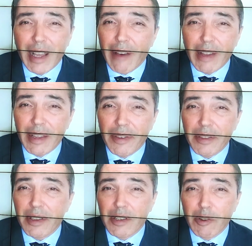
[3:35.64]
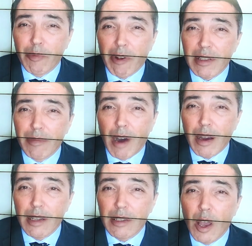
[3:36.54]
have anything that's going to impress the
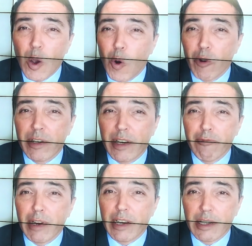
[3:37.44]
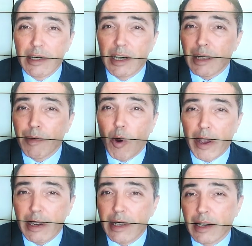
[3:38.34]
markets? Or is it really going to
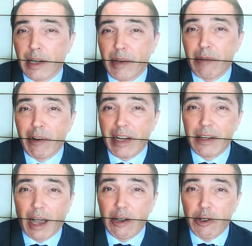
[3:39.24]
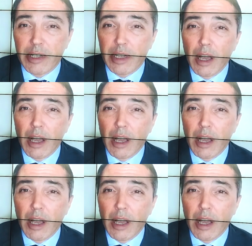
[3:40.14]
disappoint? Is it going to be really diluted?